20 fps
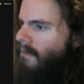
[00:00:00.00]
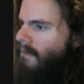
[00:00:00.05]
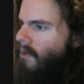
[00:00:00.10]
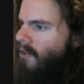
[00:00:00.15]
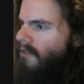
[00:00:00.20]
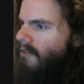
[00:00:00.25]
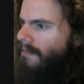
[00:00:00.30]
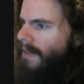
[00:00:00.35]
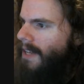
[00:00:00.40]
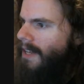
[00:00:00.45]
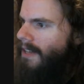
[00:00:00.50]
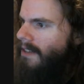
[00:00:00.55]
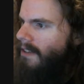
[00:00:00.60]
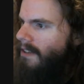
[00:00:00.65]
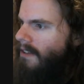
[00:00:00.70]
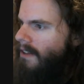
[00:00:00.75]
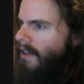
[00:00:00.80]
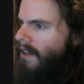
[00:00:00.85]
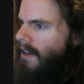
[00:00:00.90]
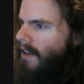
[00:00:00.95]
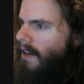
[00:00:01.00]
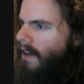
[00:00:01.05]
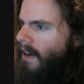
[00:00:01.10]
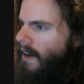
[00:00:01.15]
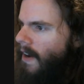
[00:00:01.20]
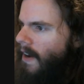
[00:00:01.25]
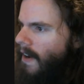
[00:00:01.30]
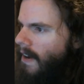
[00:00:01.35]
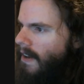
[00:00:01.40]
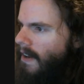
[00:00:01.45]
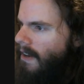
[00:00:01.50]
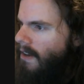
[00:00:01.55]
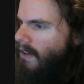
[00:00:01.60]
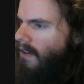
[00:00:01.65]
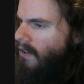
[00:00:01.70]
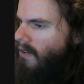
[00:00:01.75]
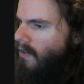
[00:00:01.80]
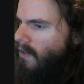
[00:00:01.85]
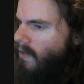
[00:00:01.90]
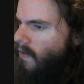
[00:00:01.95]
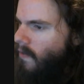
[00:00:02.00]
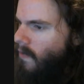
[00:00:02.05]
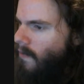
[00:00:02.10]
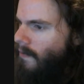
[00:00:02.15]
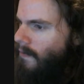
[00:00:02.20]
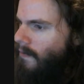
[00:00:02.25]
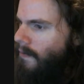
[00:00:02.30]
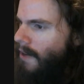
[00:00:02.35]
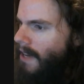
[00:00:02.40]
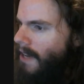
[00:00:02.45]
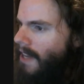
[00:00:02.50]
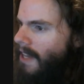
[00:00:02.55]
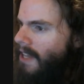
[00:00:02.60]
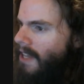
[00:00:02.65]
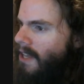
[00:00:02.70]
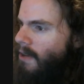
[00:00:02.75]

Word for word: movement uh, fucking